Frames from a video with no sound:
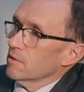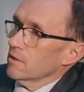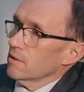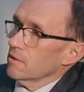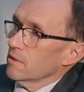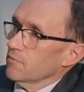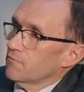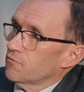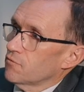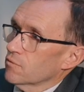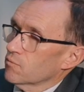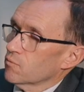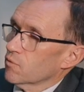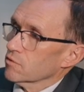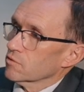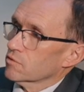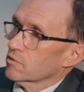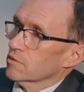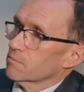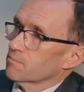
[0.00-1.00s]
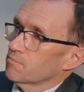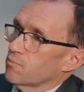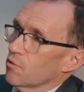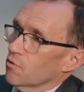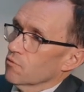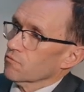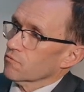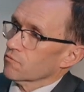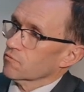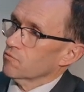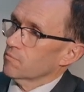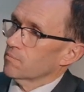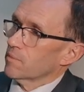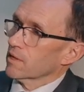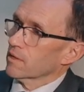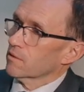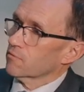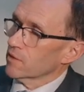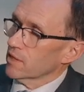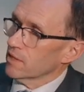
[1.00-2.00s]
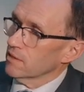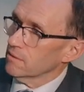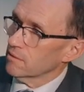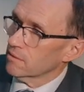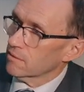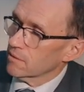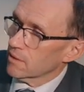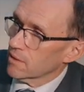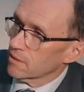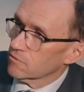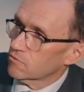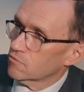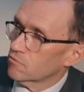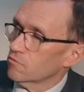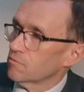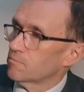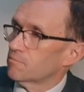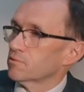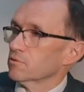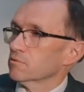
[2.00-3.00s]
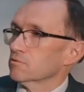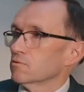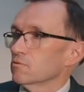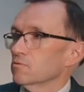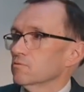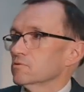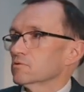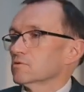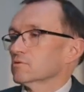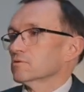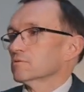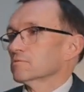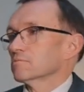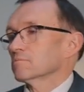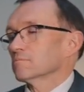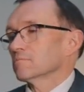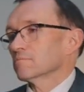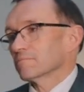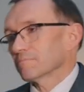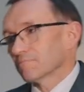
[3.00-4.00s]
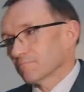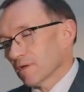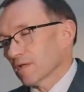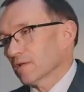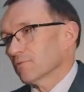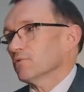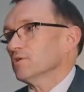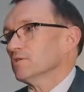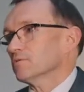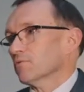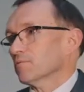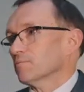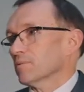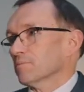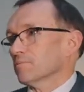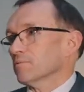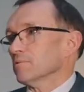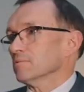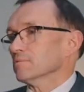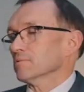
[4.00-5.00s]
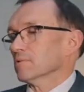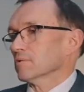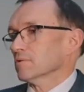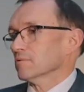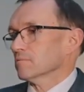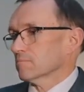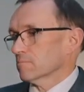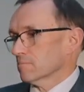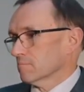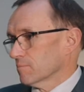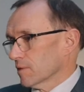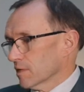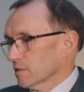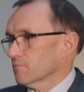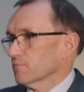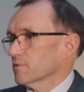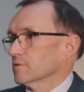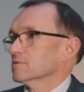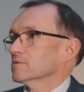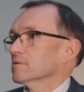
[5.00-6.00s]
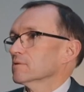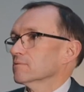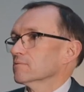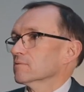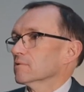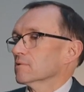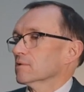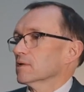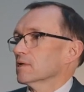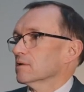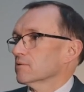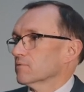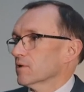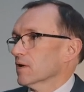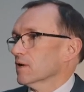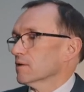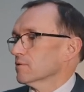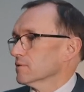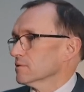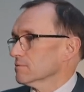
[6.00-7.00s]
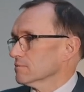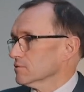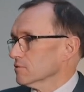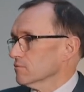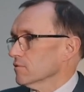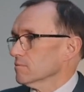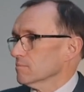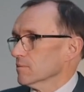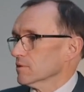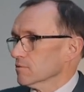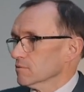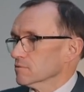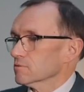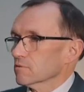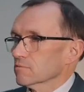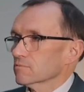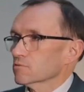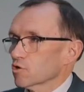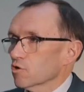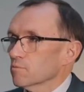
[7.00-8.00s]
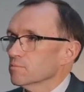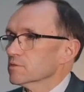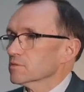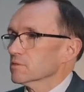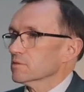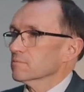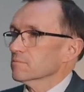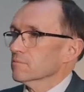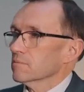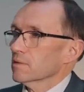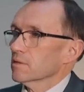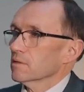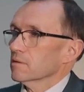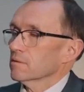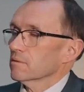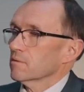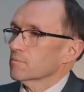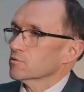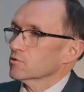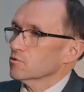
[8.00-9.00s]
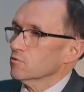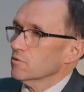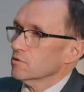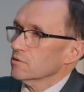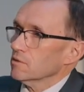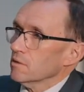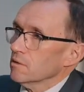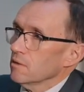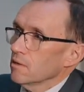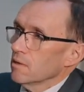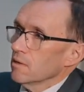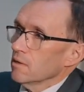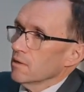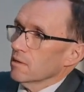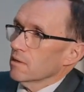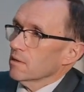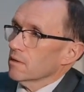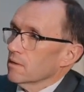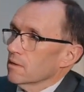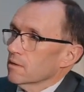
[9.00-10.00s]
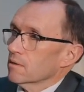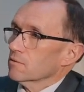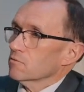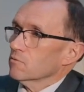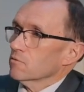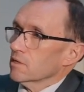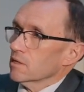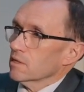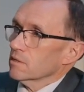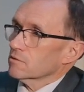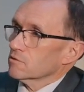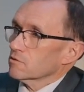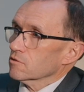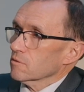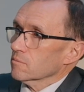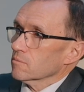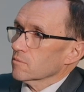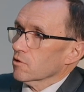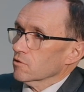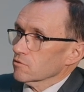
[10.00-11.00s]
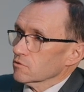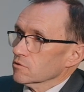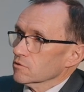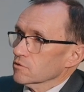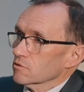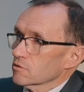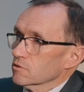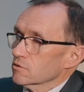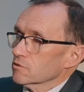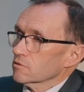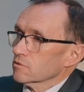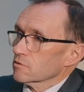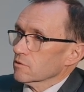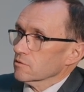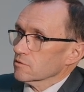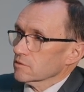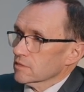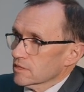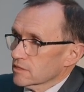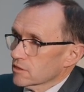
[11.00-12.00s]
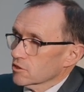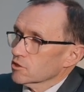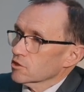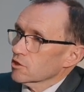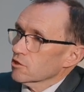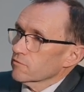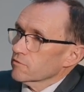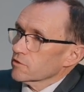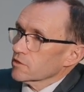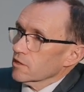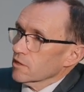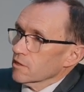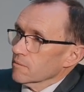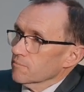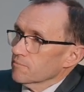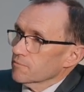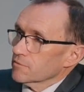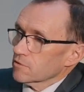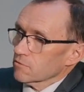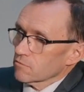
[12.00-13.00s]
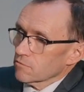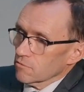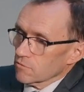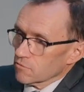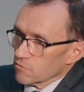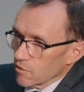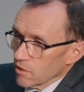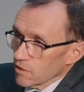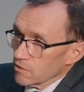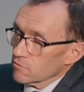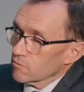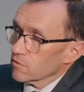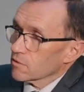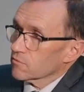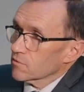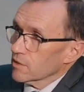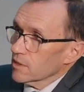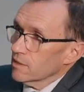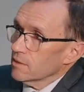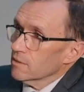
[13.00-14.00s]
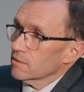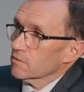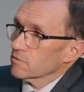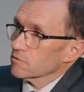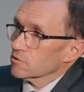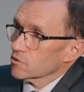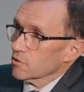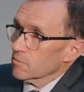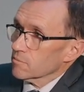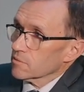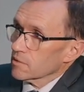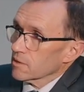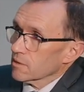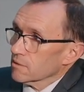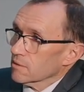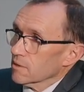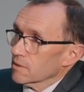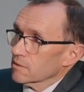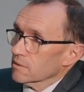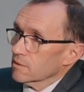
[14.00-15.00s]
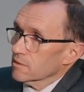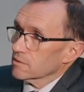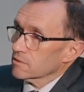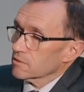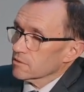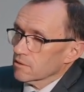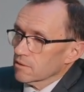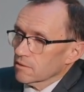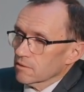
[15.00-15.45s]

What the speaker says: if you want it both to be green and to produce benefit for people, you know, benefits in cleaner air and so on, but also jobs and opportunity, you need some consistency over time. So to try to agree on something that is